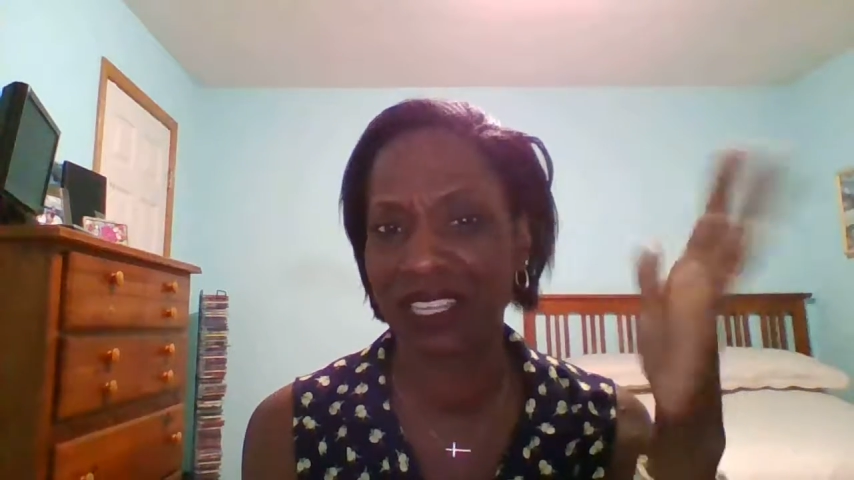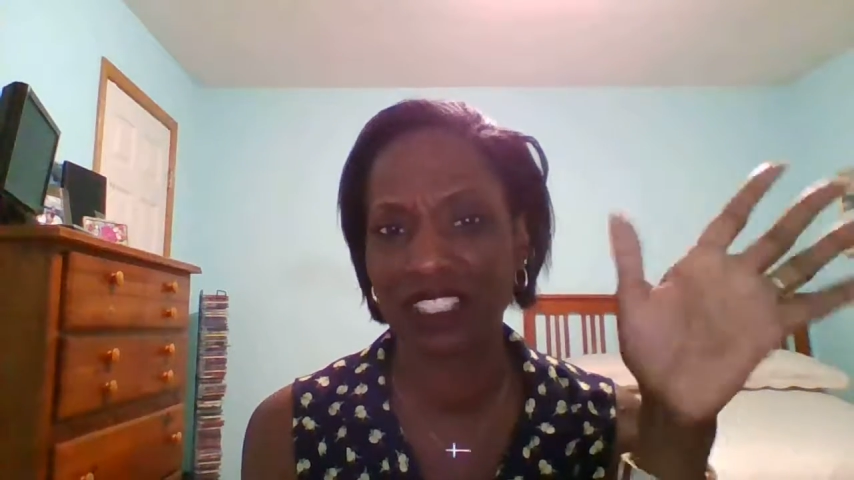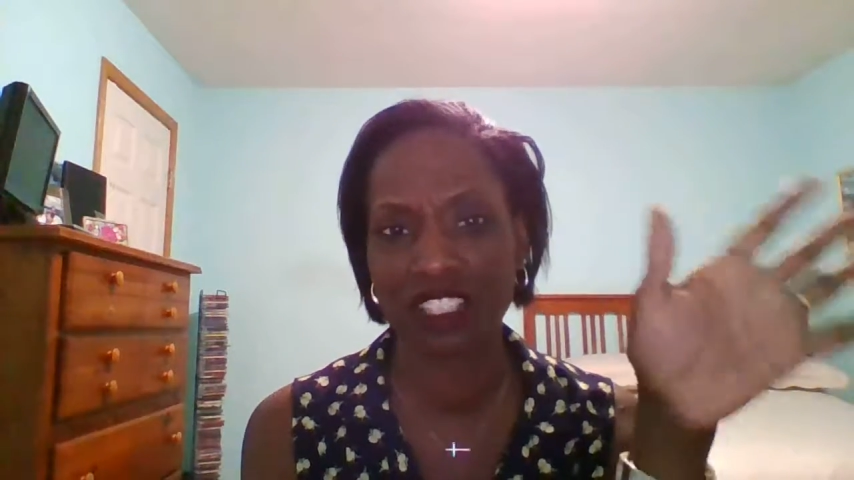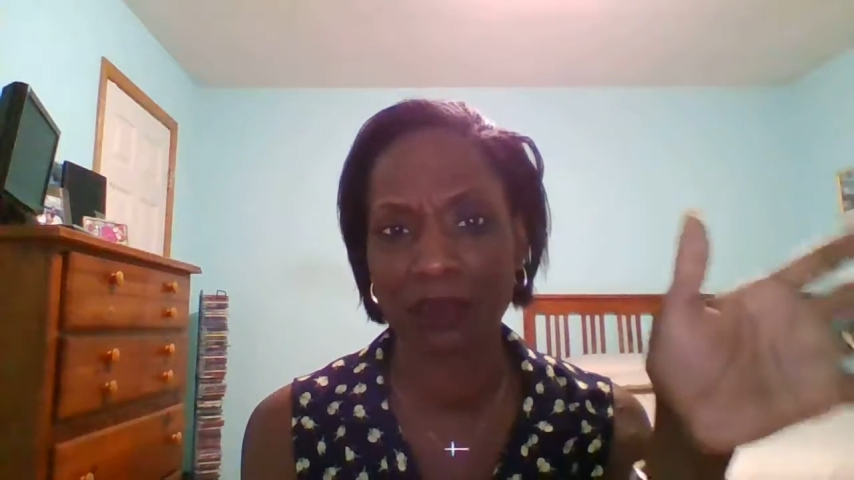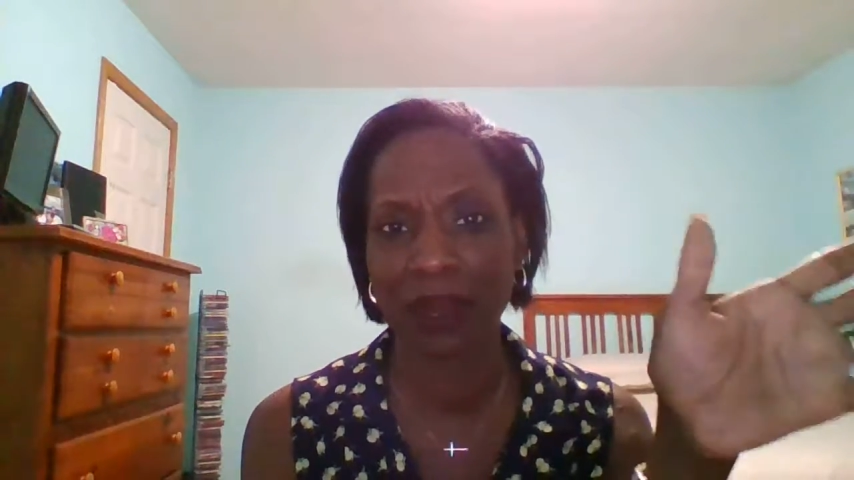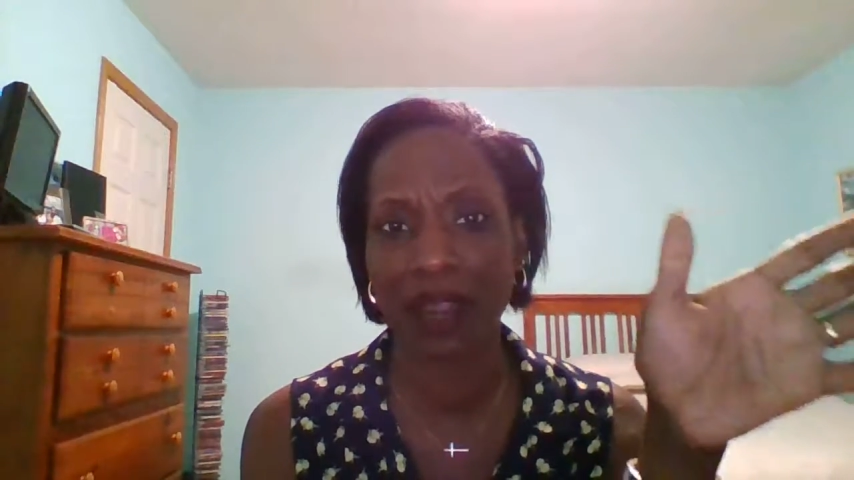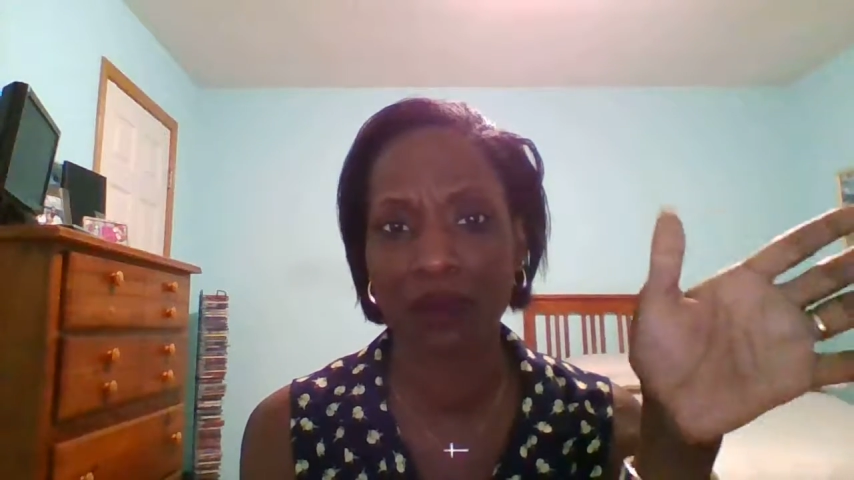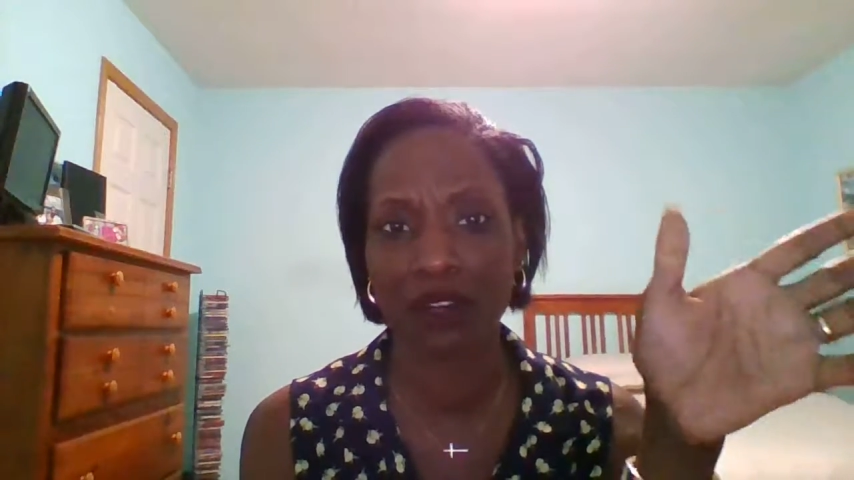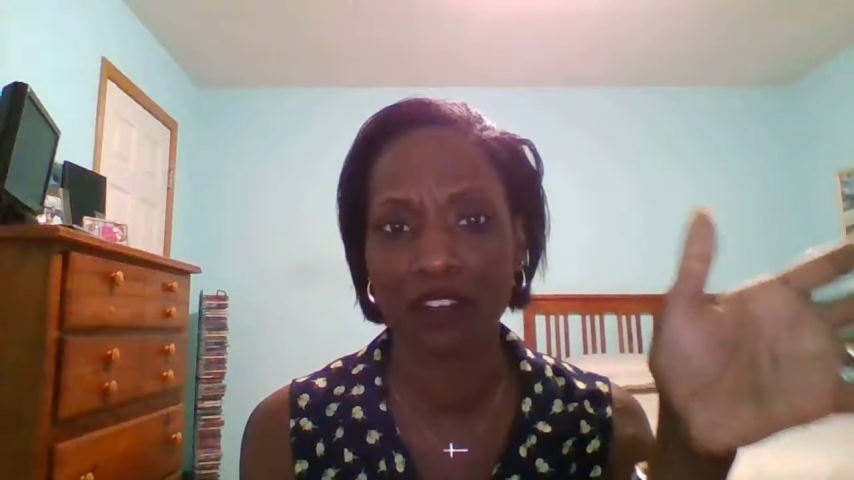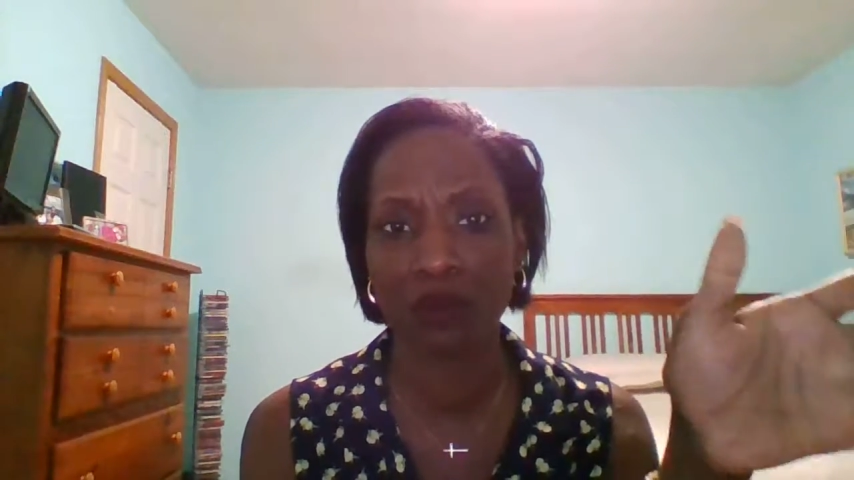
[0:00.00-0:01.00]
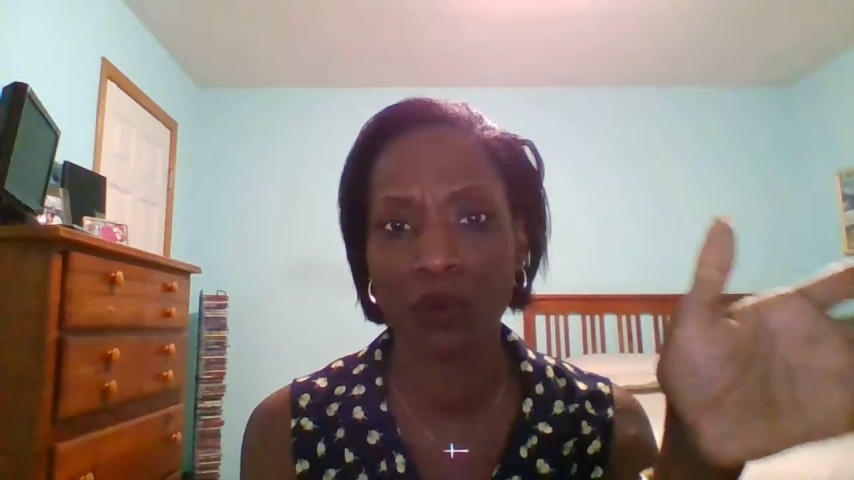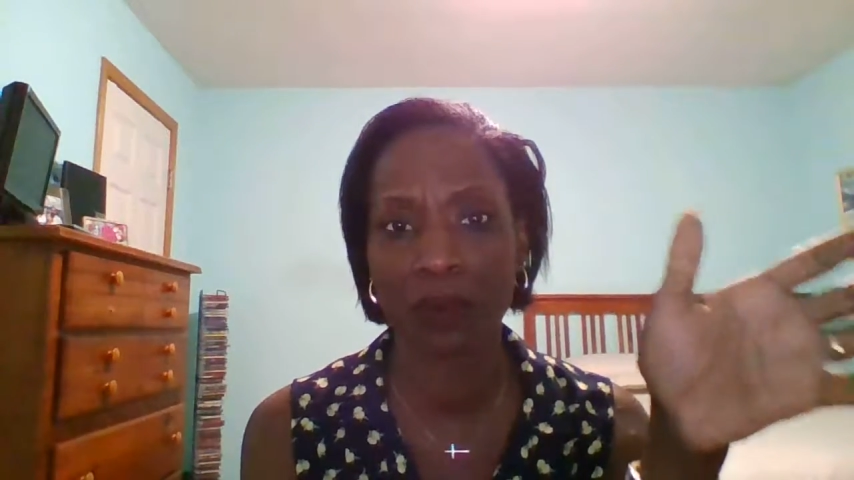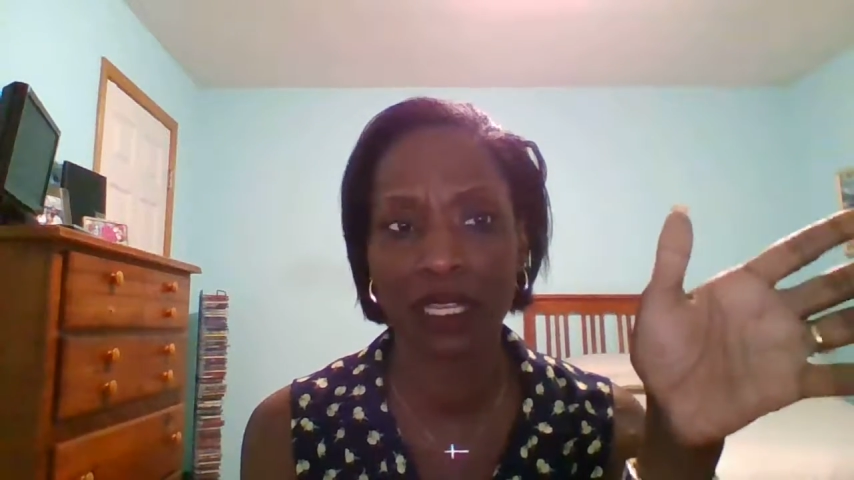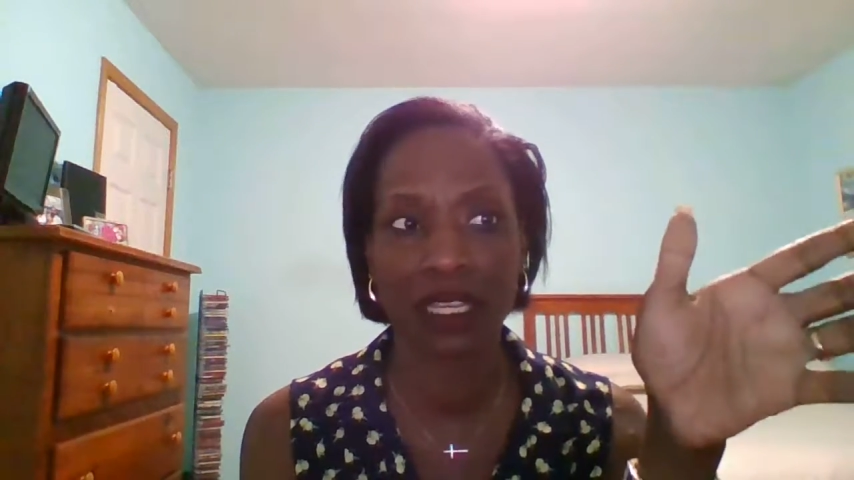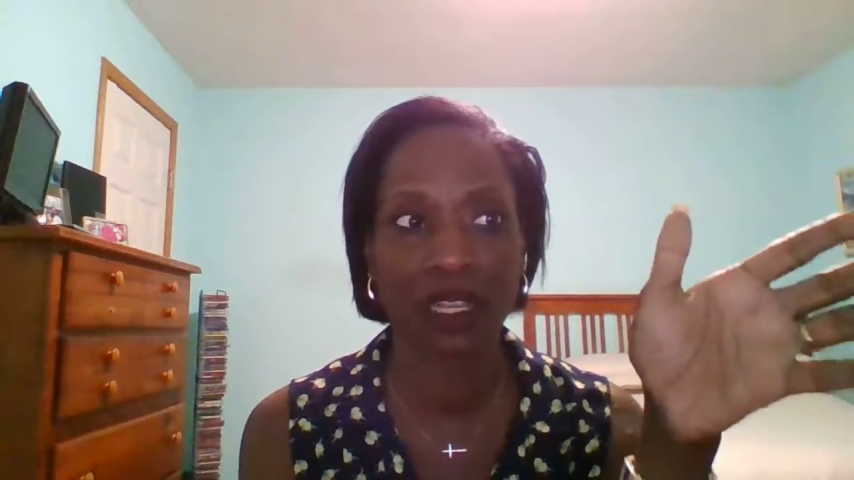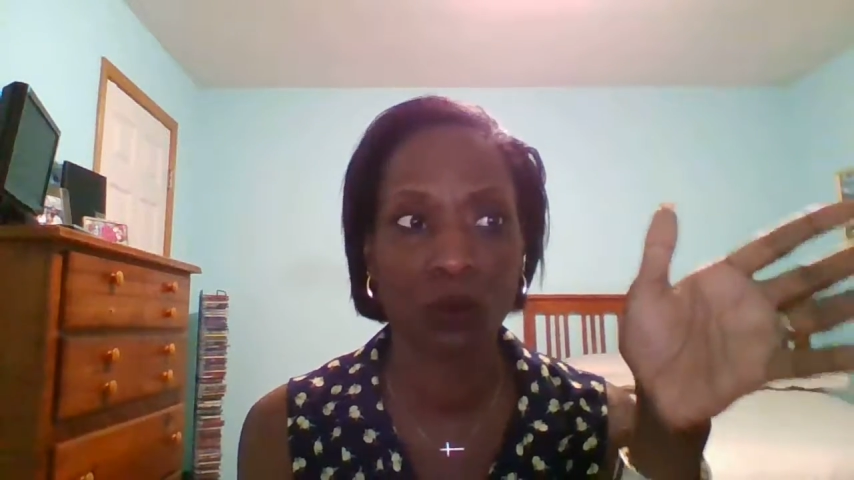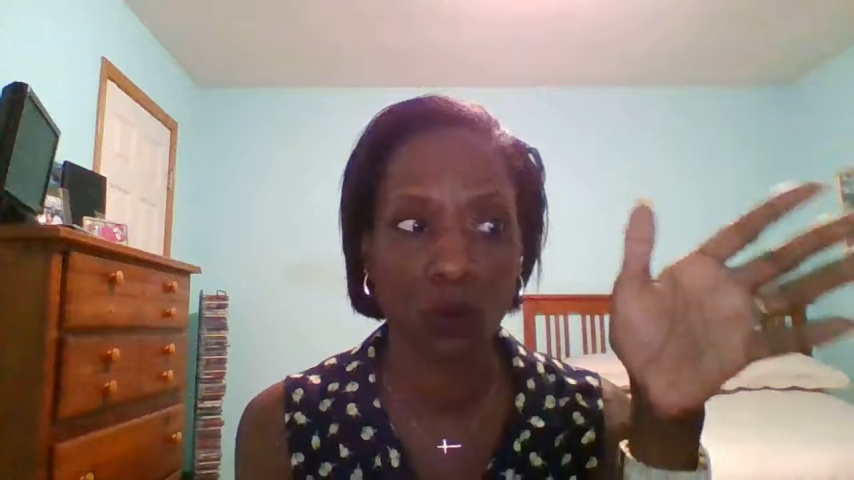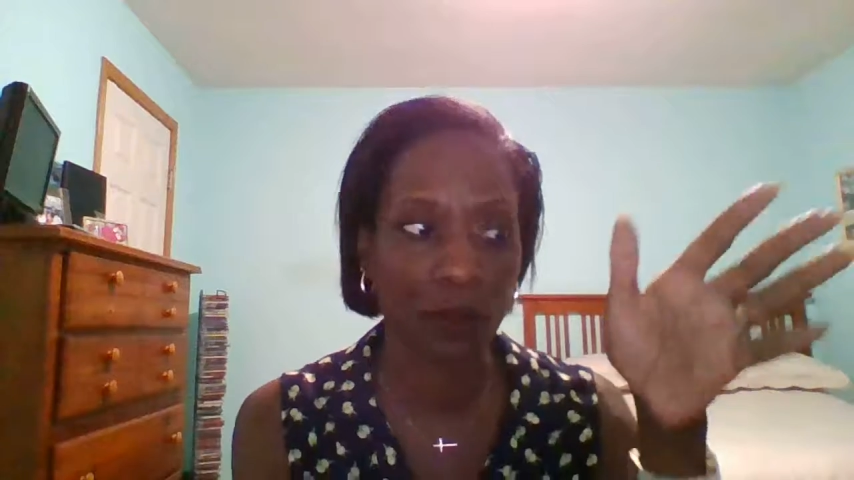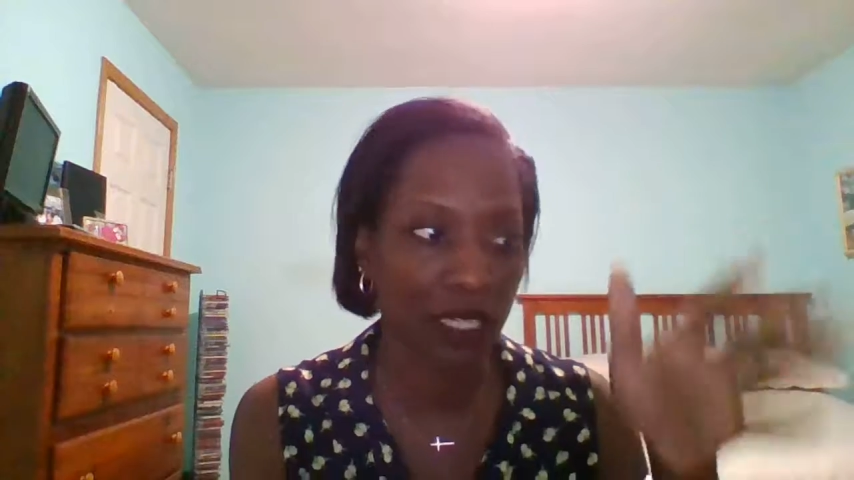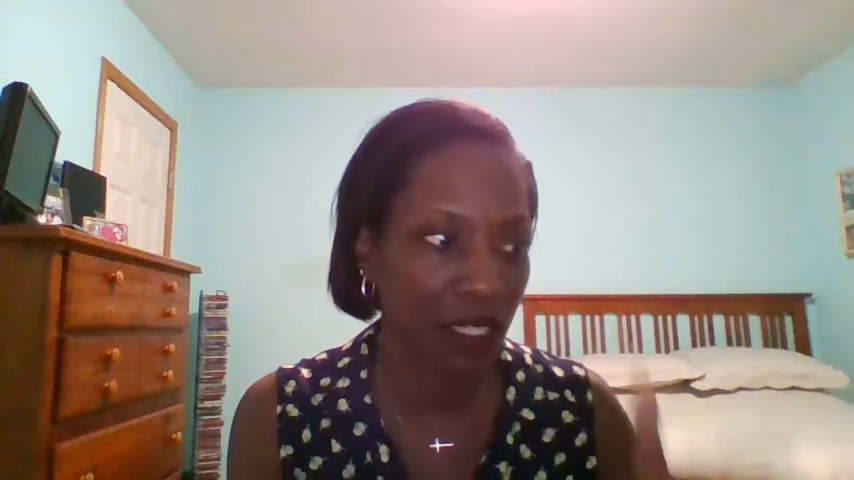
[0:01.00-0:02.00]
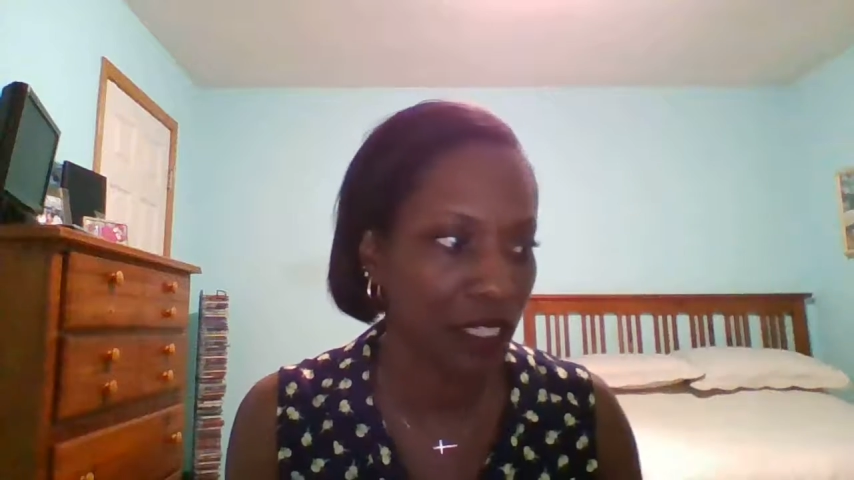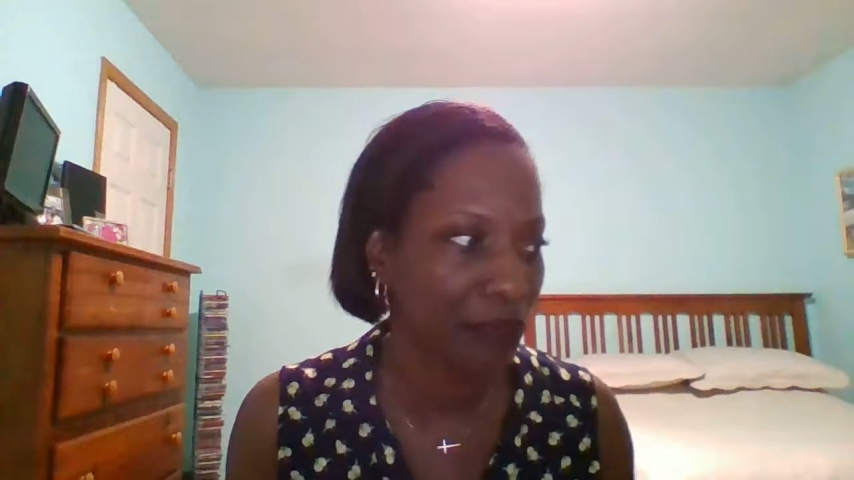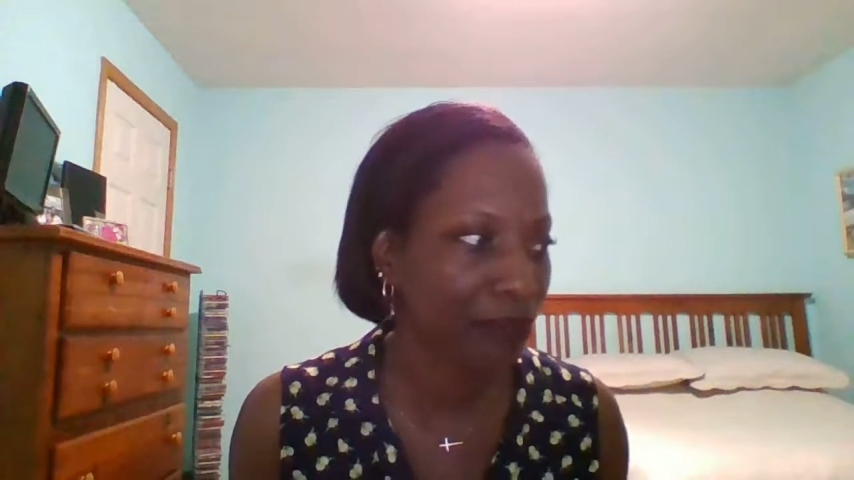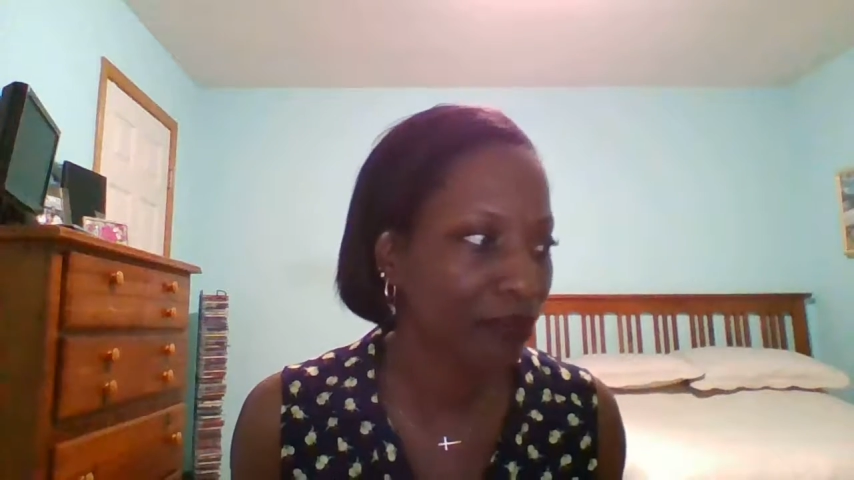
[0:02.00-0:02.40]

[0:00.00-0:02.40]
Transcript: just the power of women and womanhood.